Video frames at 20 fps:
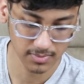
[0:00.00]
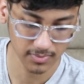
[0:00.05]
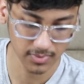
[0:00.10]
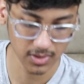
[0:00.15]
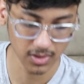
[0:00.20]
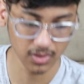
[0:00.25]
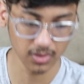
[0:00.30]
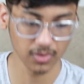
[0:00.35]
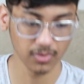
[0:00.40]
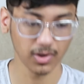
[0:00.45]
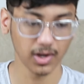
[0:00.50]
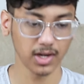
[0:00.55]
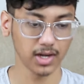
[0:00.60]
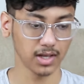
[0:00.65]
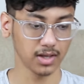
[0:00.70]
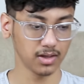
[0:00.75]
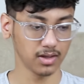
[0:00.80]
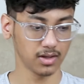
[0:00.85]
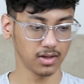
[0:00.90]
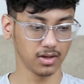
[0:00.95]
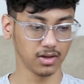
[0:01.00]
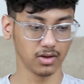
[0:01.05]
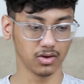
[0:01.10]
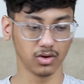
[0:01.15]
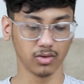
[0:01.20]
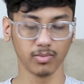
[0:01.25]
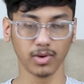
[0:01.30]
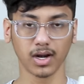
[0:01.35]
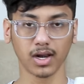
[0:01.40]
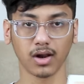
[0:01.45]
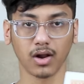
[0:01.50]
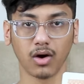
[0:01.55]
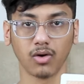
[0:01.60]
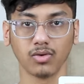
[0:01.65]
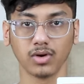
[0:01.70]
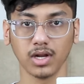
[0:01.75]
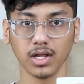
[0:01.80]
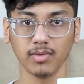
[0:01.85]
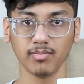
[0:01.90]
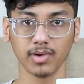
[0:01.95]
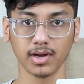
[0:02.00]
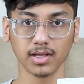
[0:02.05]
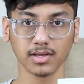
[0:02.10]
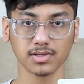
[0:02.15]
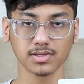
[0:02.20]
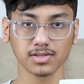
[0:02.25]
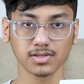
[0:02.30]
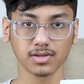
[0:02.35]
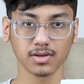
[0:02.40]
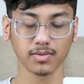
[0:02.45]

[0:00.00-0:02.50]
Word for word: the cruelty no matter how deep it is